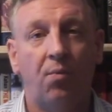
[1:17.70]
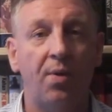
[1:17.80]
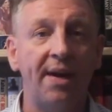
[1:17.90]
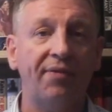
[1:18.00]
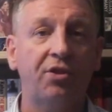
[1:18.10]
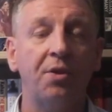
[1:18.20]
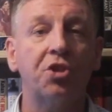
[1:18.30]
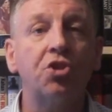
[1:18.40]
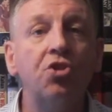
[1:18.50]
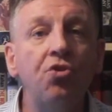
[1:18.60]
we have to
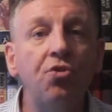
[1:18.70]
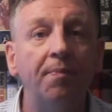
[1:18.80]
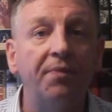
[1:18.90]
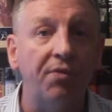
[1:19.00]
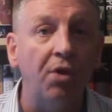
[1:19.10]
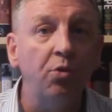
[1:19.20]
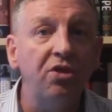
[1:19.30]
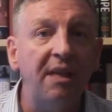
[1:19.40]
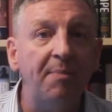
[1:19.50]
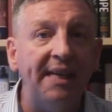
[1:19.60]
assume the
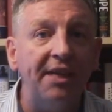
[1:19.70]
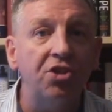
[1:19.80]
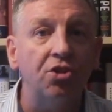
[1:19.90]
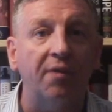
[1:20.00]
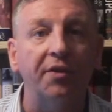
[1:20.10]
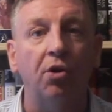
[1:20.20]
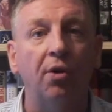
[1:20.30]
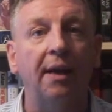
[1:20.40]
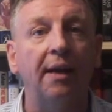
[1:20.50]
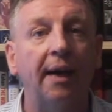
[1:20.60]
rosary bead stuff and
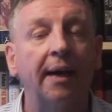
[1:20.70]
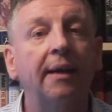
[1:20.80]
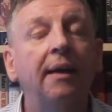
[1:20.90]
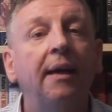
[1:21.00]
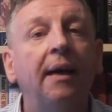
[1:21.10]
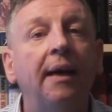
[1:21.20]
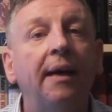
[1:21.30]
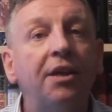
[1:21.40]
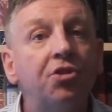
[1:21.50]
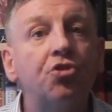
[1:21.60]
all that like
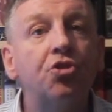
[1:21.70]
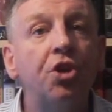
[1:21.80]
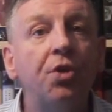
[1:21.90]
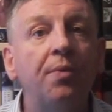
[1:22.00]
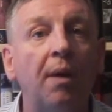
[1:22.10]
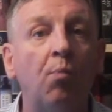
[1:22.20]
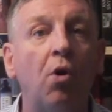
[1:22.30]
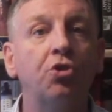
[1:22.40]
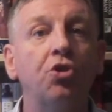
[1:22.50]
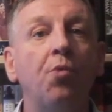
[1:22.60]
is true, and
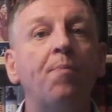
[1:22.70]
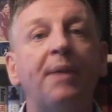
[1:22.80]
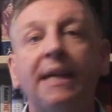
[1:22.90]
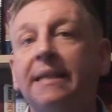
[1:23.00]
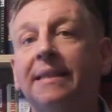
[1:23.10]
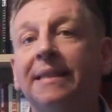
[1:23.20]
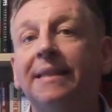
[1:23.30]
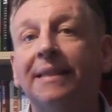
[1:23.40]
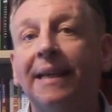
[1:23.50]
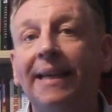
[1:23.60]
what Joe Pearce
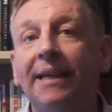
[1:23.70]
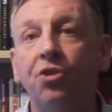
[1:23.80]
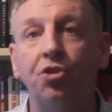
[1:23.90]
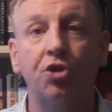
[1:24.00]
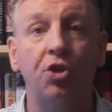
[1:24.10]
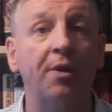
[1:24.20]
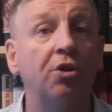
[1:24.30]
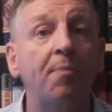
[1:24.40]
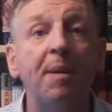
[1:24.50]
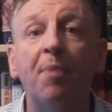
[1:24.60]
is saying is true. It
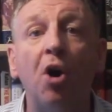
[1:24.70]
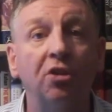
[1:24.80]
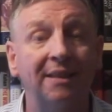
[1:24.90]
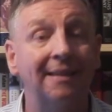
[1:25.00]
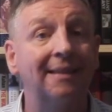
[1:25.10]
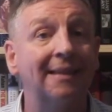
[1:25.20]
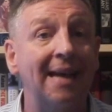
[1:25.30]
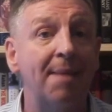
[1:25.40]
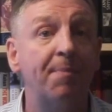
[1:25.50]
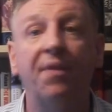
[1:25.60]
could be part of the
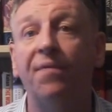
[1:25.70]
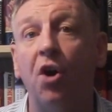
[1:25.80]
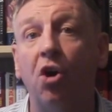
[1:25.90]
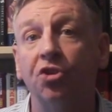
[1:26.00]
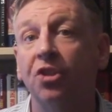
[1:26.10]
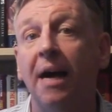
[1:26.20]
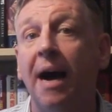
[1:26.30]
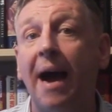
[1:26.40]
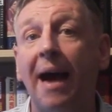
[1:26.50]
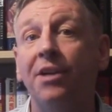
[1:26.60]
scam, the farce,
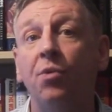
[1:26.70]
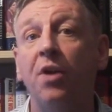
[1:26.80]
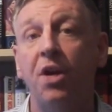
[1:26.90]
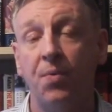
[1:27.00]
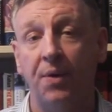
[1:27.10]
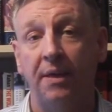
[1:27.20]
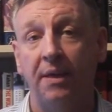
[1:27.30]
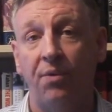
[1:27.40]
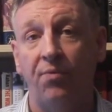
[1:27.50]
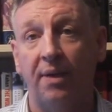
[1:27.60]
I don't know,
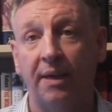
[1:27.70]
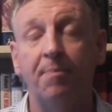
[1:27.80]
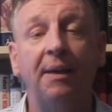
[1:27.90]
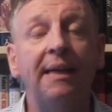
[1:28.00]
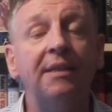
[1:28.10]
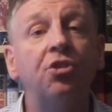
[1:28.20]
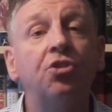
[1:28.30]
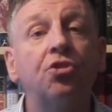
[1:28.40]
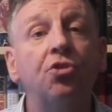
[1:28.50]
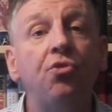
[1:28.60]
right? But let's
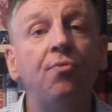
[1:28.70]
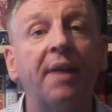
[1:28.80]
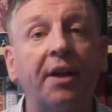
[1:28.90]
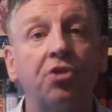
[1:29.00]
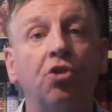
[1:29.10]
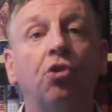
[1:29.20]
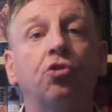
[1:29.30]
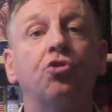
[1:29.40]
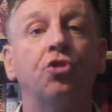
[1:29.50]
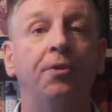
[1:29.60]
assume that it's
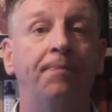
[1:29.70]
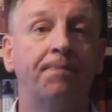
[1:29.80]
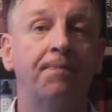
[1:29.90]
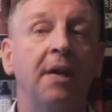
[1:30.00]
all true.